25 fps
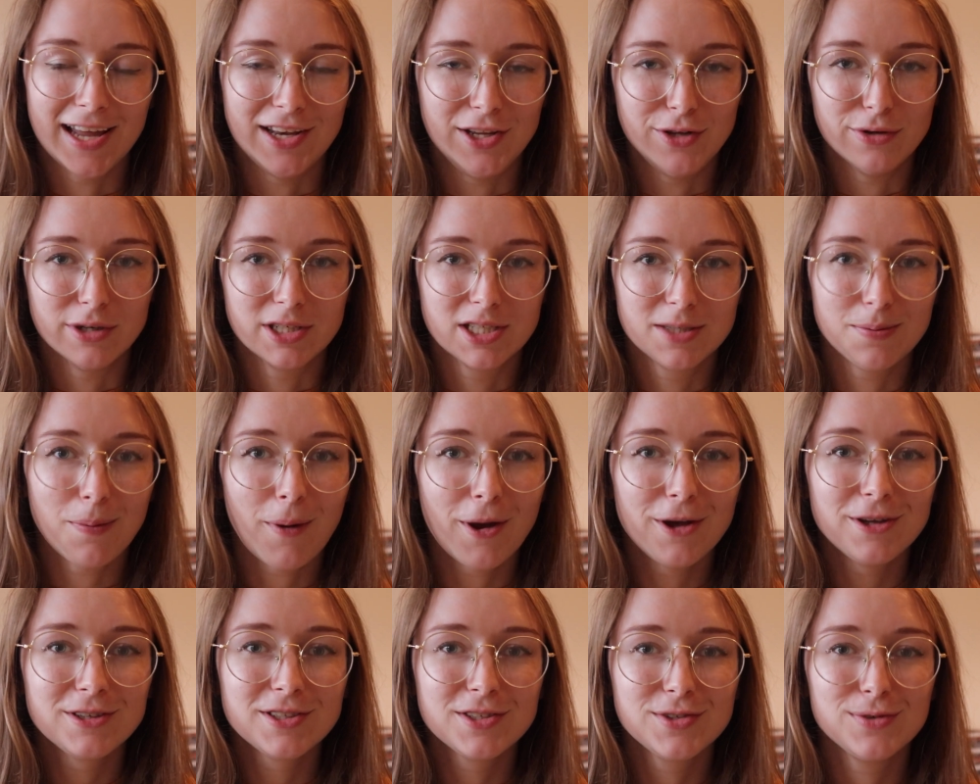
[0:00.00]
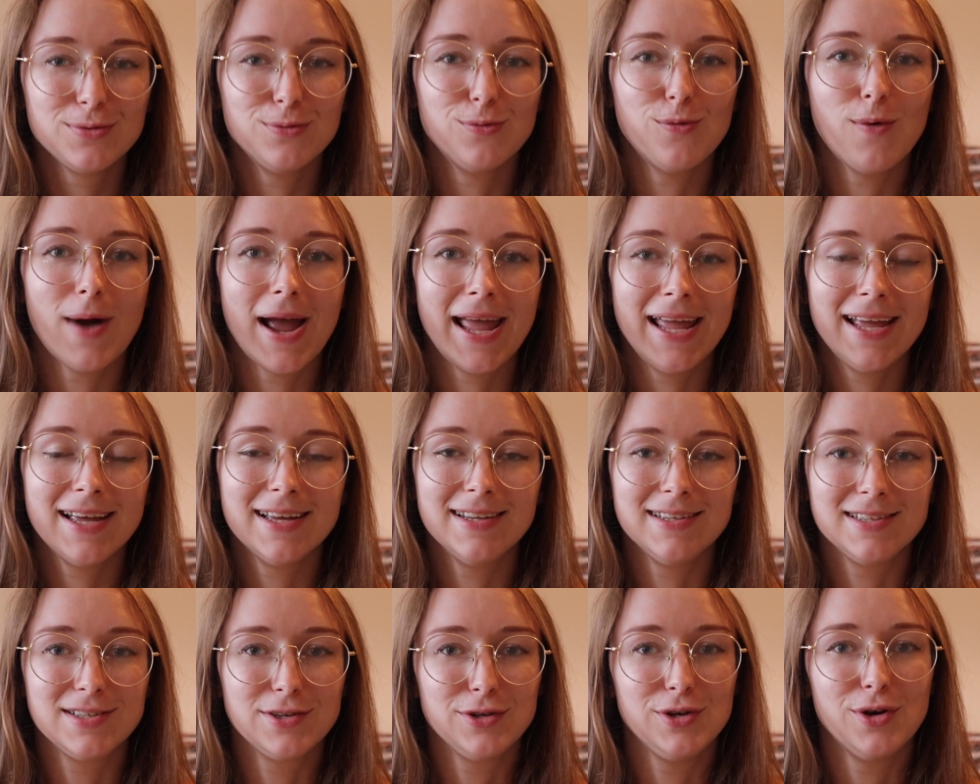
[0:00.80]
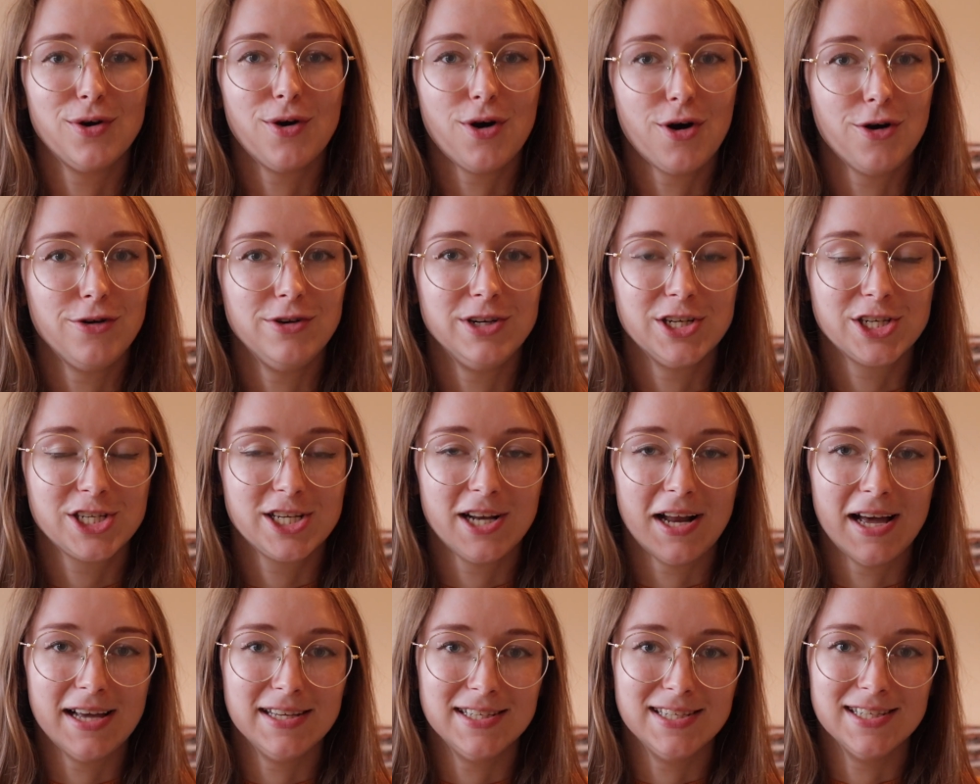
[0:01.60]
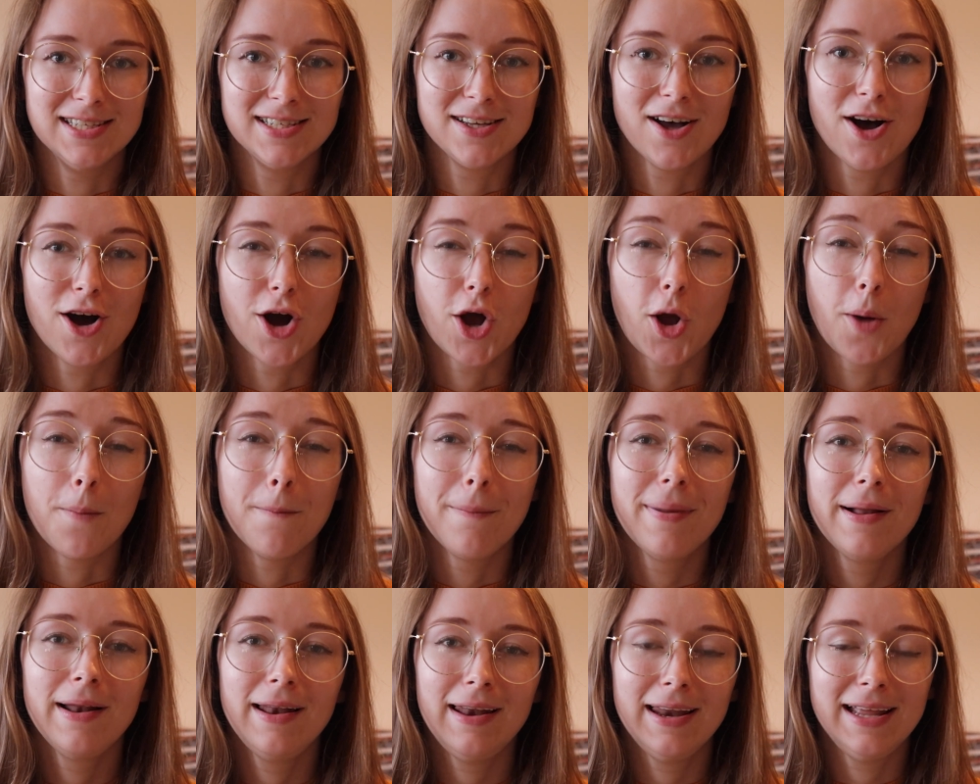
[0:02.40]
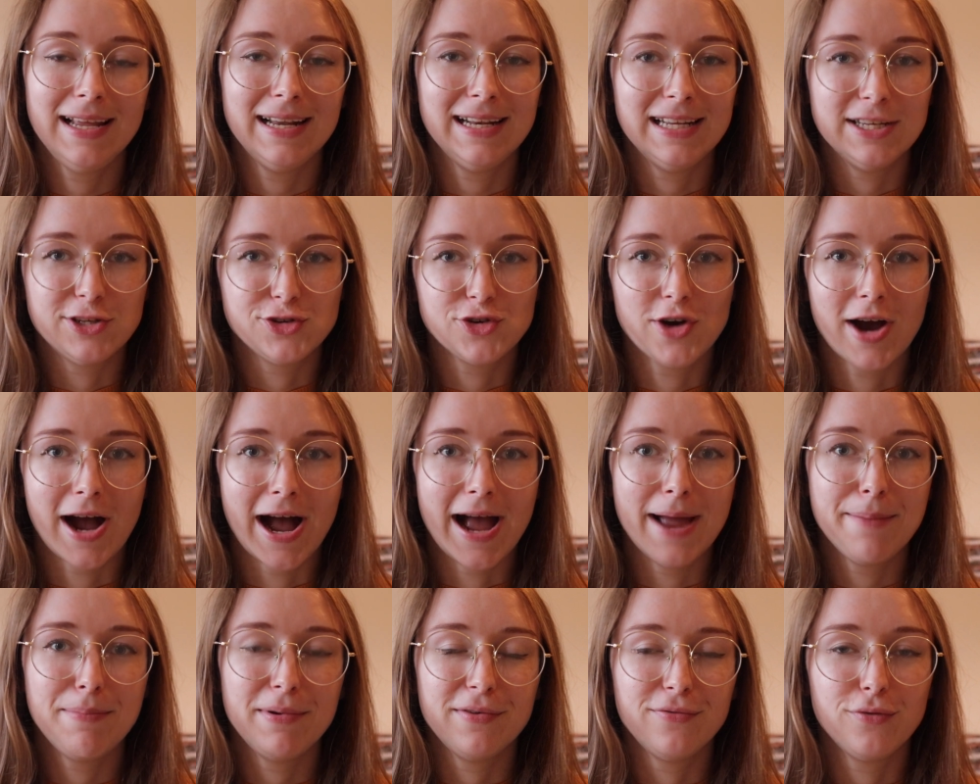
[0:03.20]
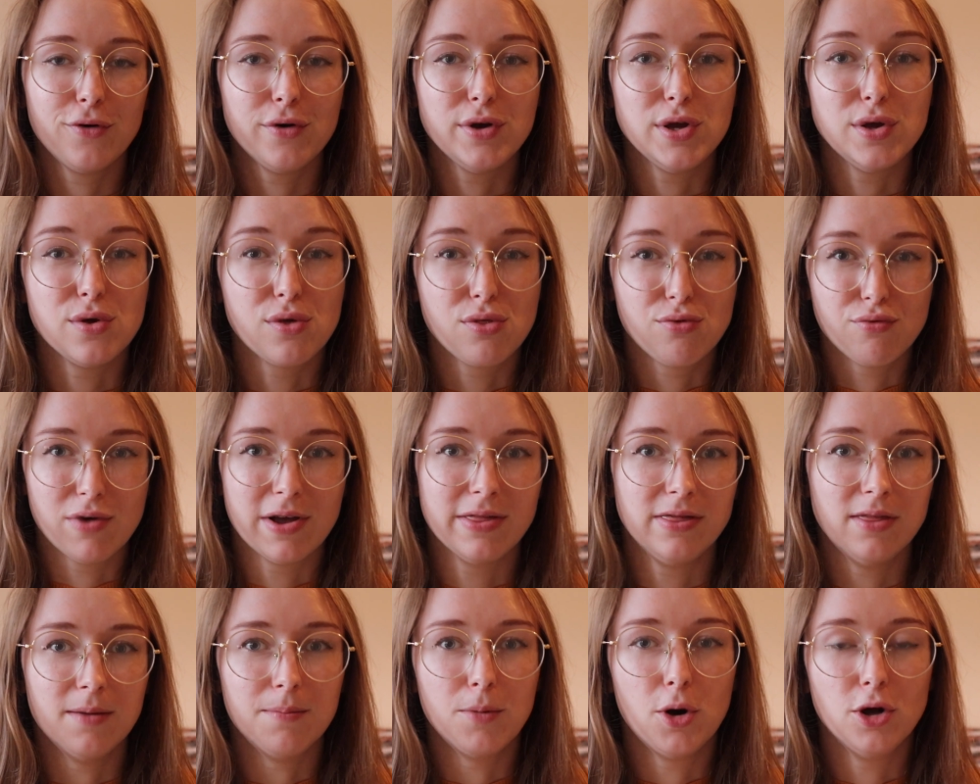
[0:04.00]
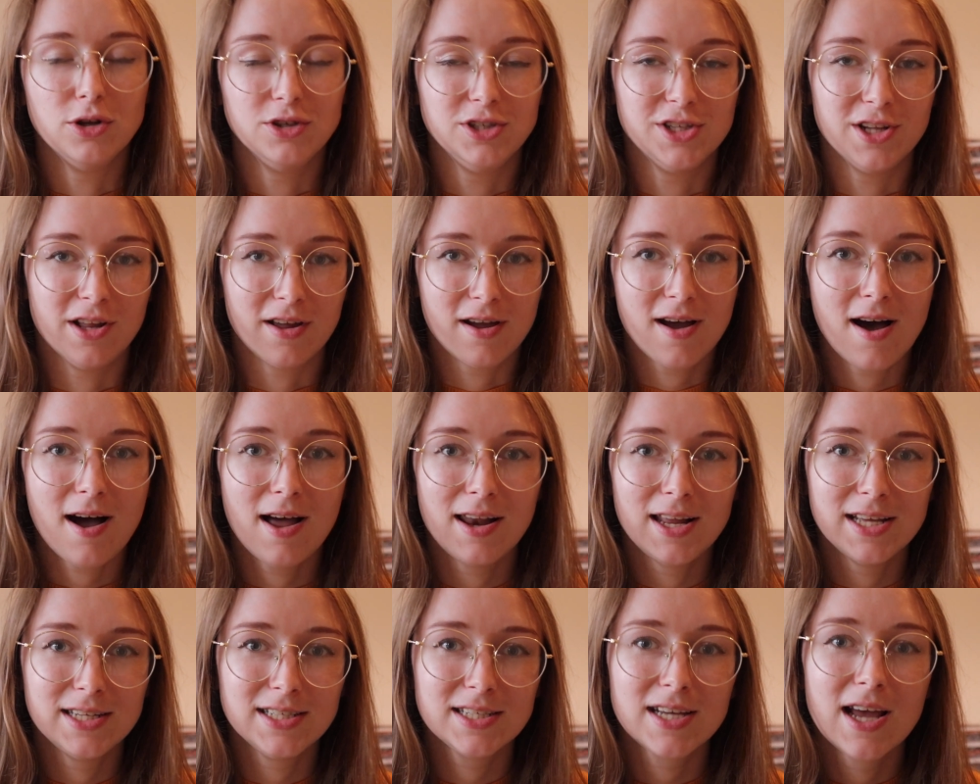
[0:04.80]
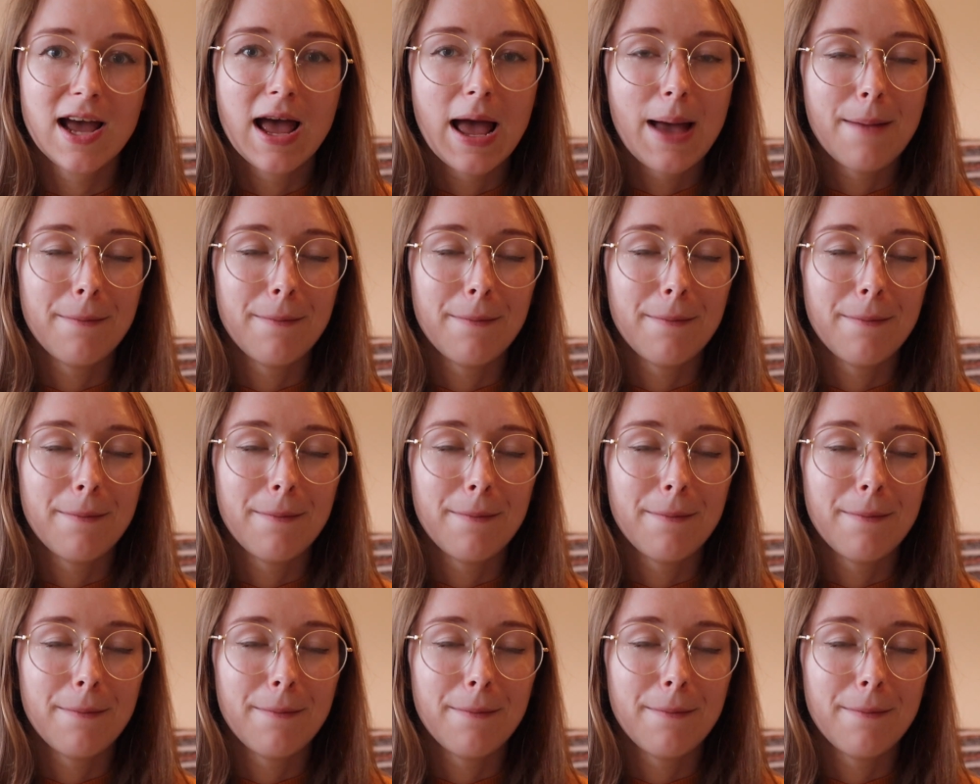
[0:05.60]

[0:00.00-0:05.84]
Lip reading: and you're supposed to wait until your orange slices are completely dry before you thread them onto the garland,